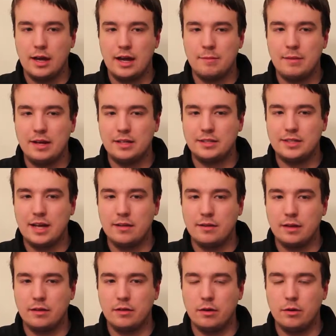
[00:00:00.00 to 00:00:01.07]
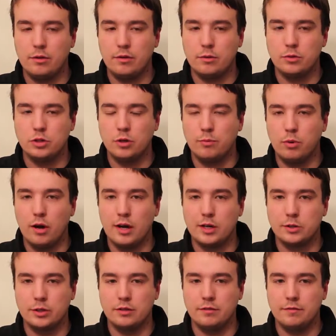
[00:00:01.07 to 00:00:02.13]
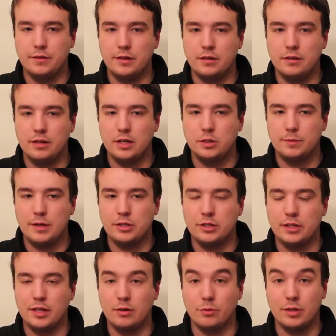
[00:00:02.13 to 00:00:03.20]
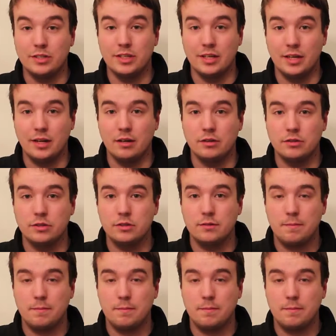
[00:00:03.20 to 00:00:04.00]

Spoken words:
It made it sound like though there was no progress in the field, especially in recent years.